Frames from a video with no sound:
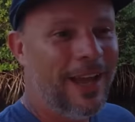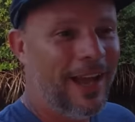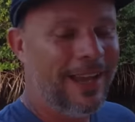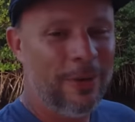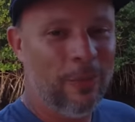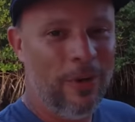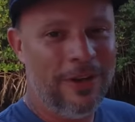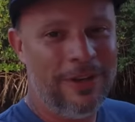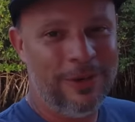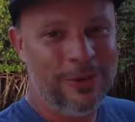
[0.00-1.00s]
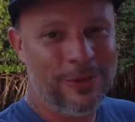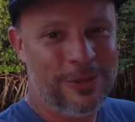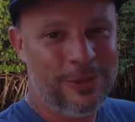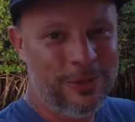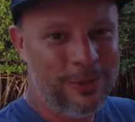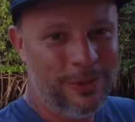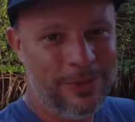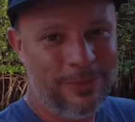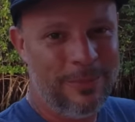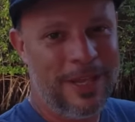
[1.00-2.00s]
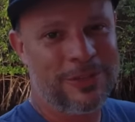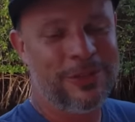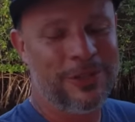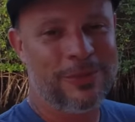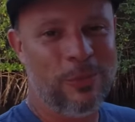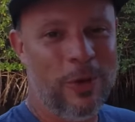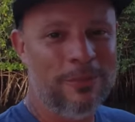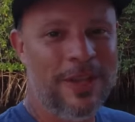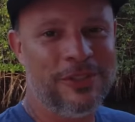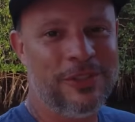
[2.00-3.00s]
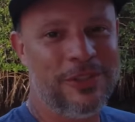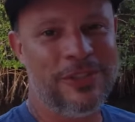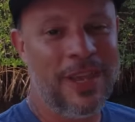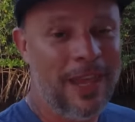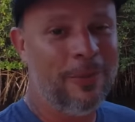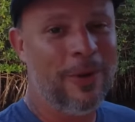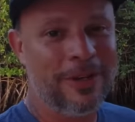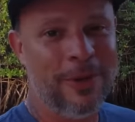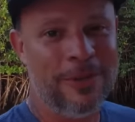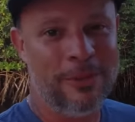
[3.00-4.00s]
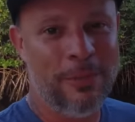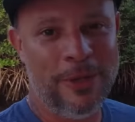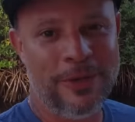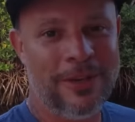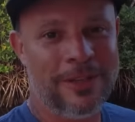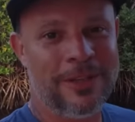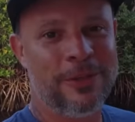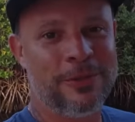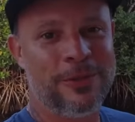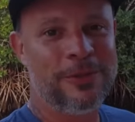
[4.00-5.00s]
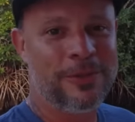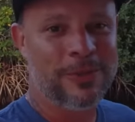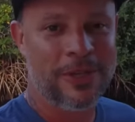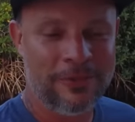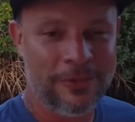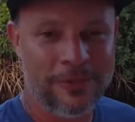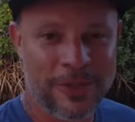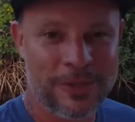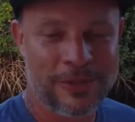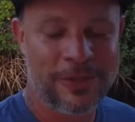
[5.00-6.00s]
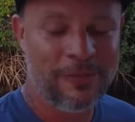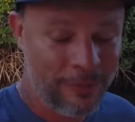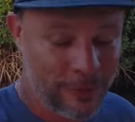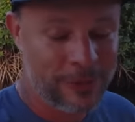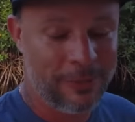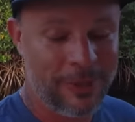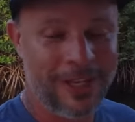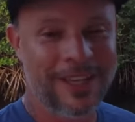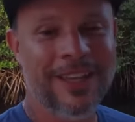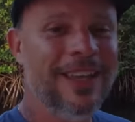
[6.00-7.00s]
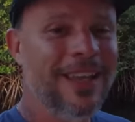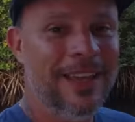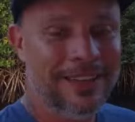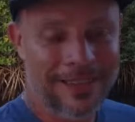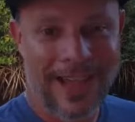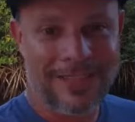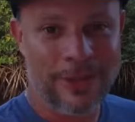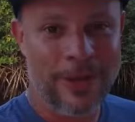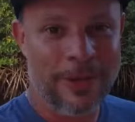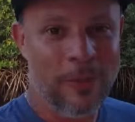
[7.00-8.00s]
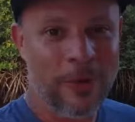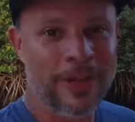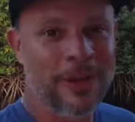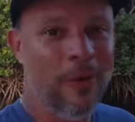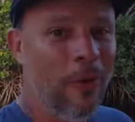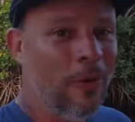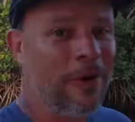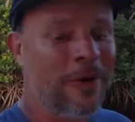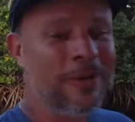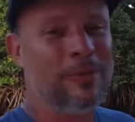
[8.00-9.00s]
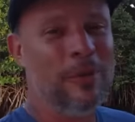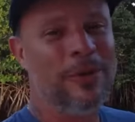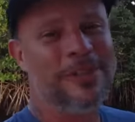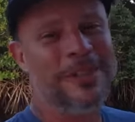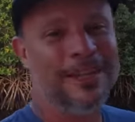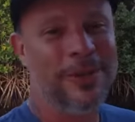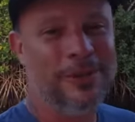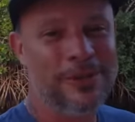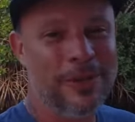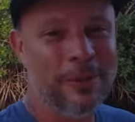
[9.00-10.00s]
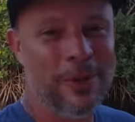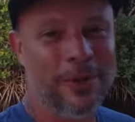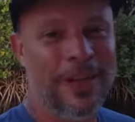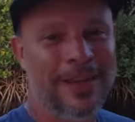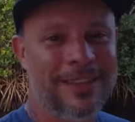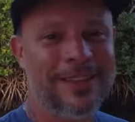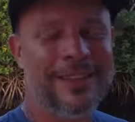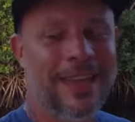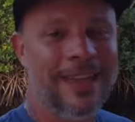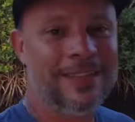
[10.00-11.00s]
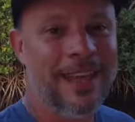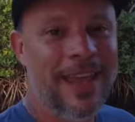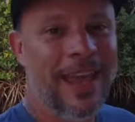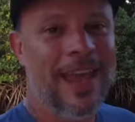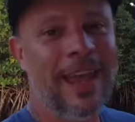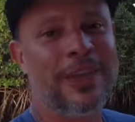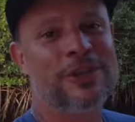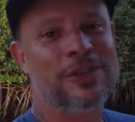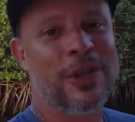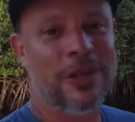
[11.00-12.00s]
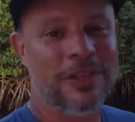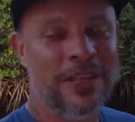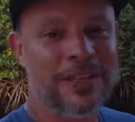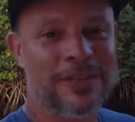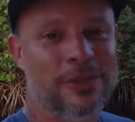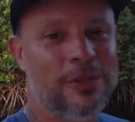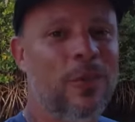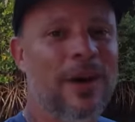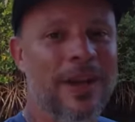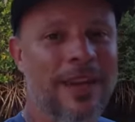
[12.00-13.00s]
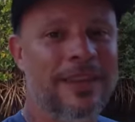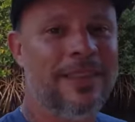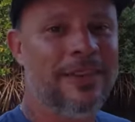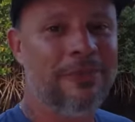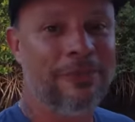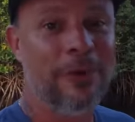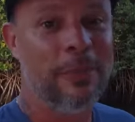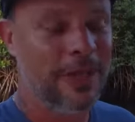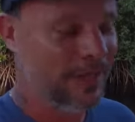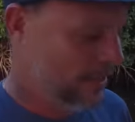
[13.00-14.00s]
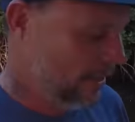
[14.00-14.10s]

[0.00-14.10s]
I get one or two messages. One message is, hey, want to go on the boat? I'm going to go shoot some stuff or fish for something. That's a great morning. Or the mornings that he goes on the boat, I get the text, hey, I just caught this. Do you want anything from it?